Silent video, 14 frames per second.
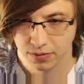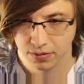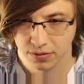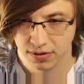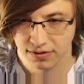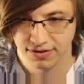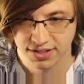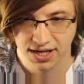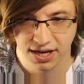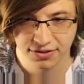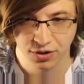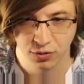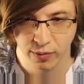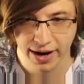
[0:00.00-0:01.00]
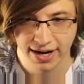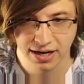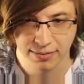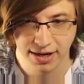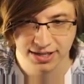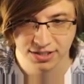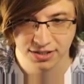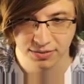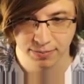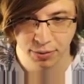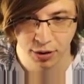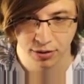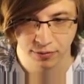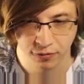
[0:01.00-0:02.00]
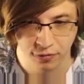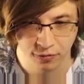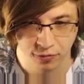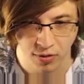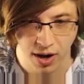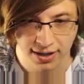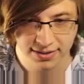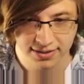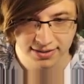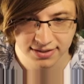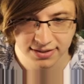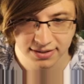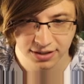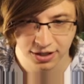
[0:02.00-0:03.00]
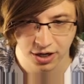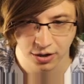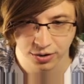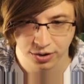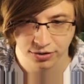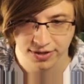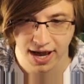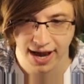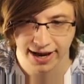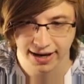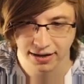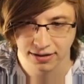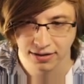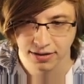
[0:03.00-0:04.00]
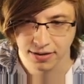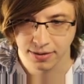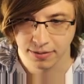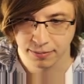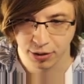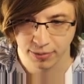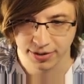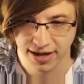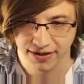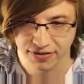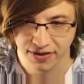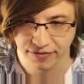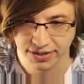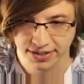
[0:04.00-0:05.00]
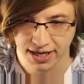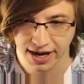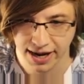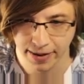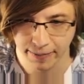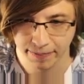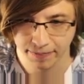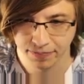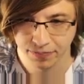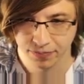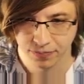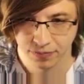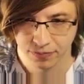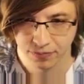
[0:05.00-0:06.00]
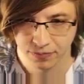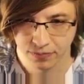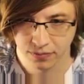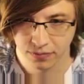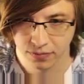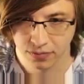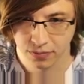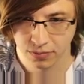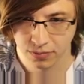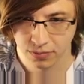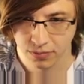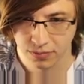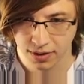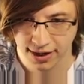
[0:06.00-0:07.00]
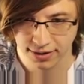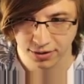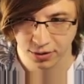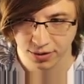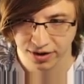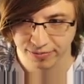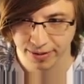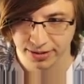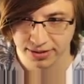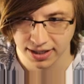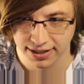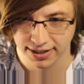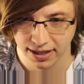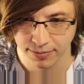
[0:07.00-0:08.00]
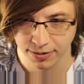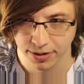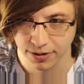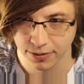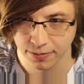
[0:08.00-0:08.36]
If it's got the randomized runs, you know, you're dying, permadeath every time. I don't know enough about that game, though.